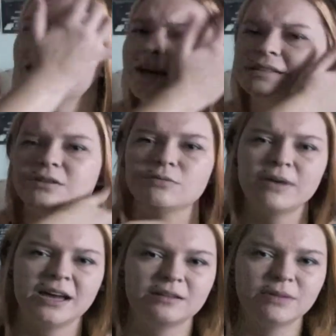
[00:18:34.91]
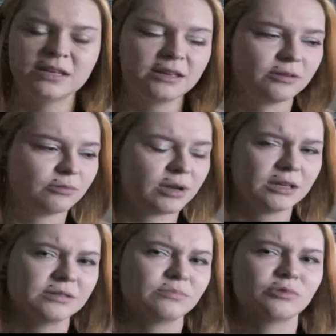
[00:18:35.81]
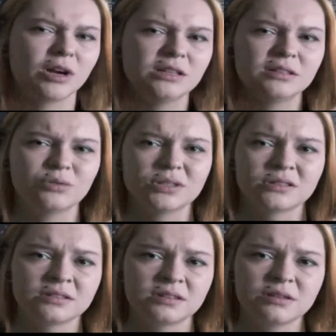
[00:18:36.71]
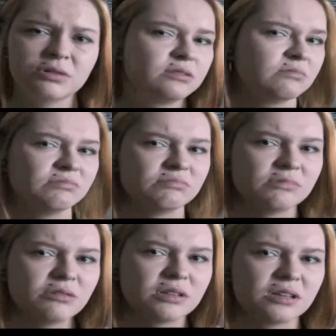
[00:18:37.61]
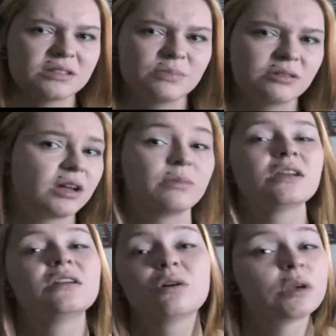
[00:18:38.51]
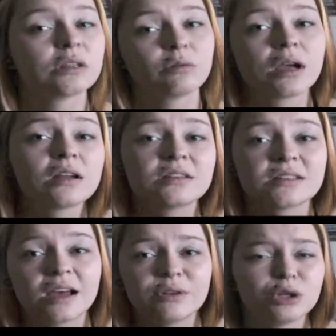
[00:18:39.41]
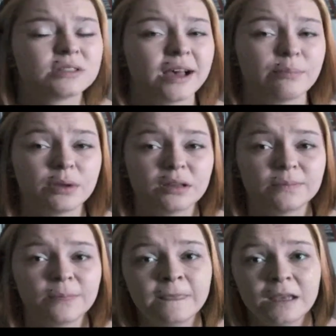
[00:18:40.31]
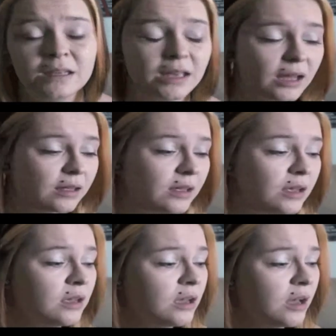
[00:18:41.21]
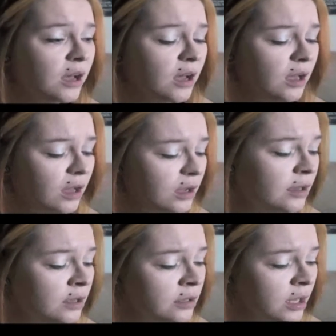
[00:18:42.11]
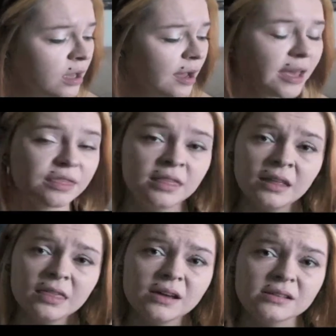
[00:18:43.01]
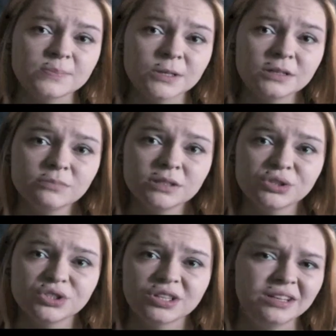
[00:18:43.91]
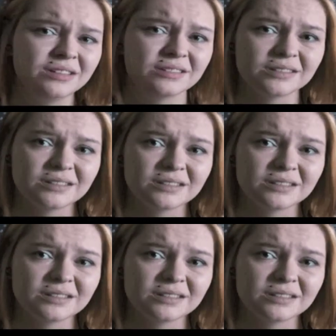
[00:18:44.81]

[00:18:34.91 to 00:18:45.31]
Yeah, so Mac making random grindy noises. Anyone know what that's about? I mean, I know either way I need to have it looked at, but yeah. Yeah, I think that's pretty much it